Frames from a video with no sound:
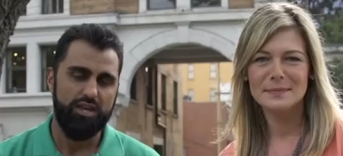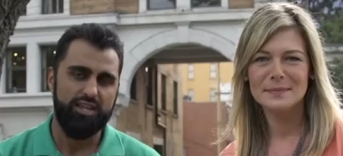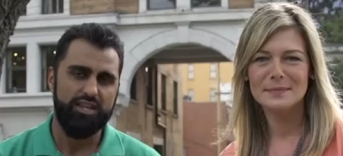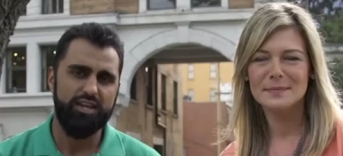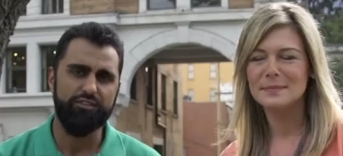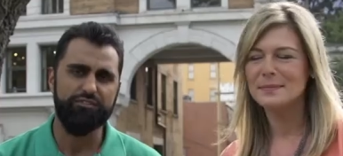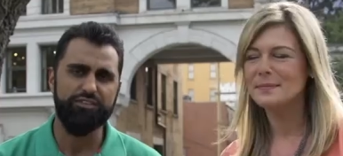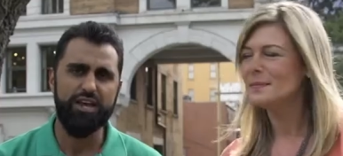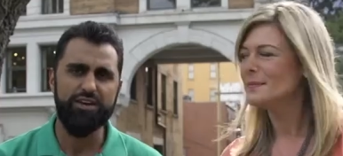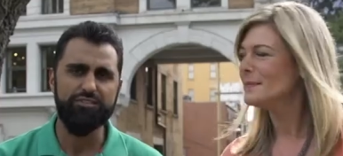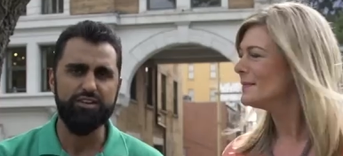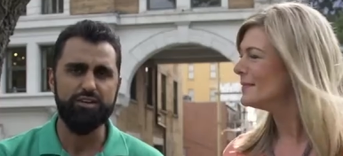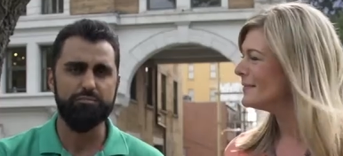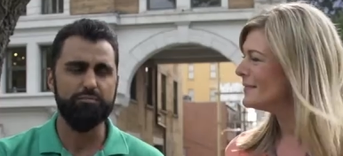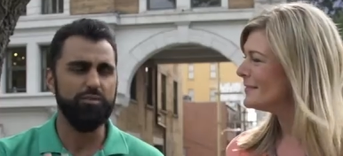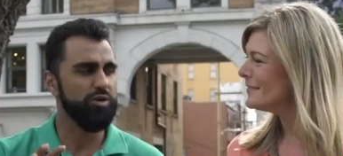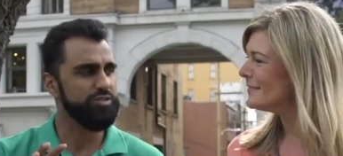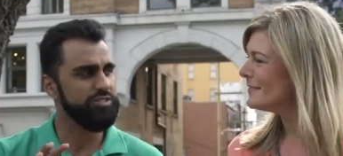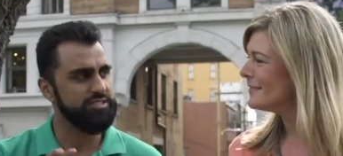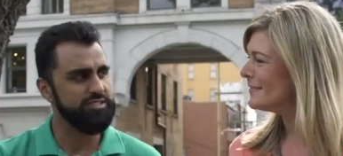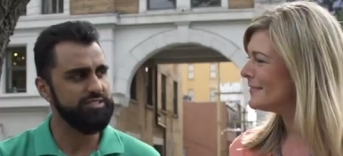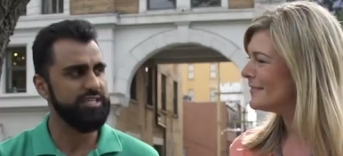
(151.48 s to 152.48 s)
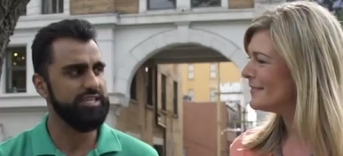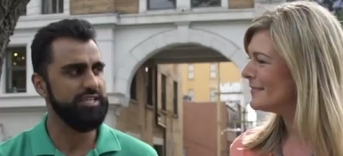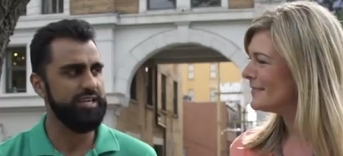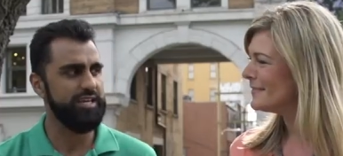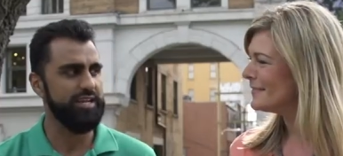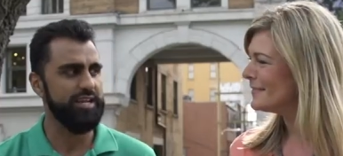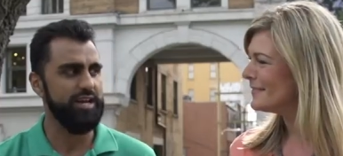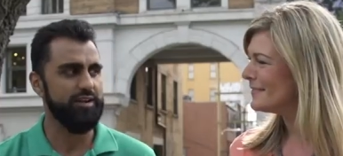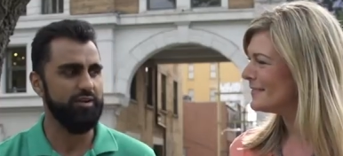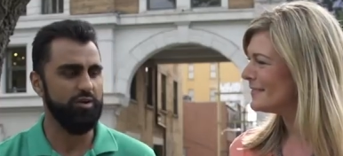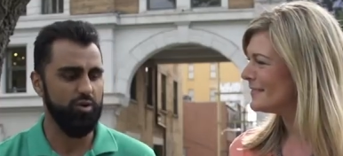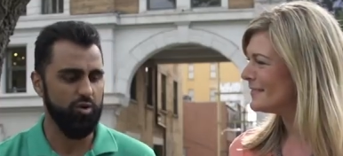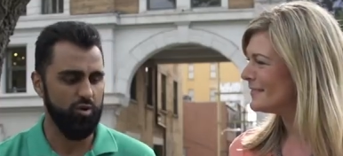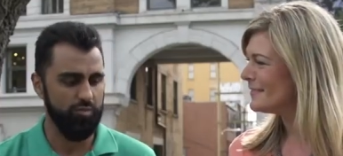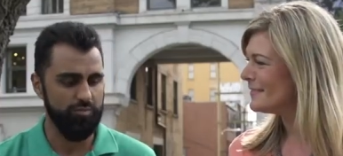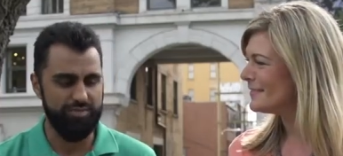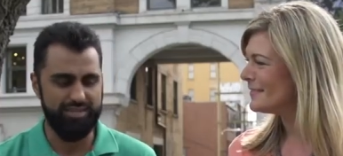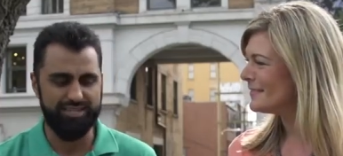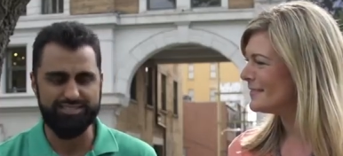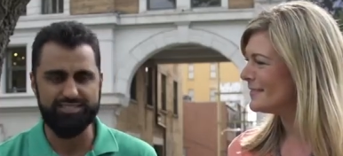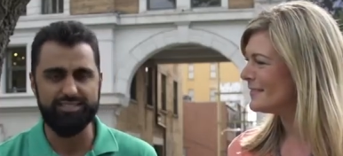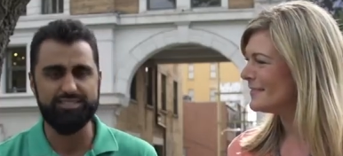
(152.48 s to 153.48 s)
Speaker 1: Now, if you have an emergency kit at home,
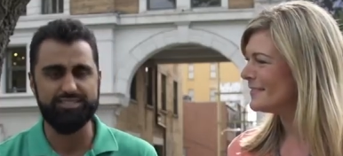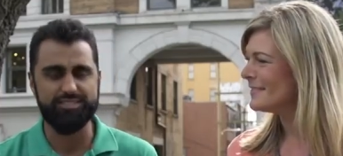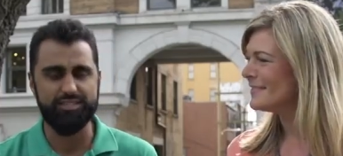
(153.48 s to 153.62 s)
this is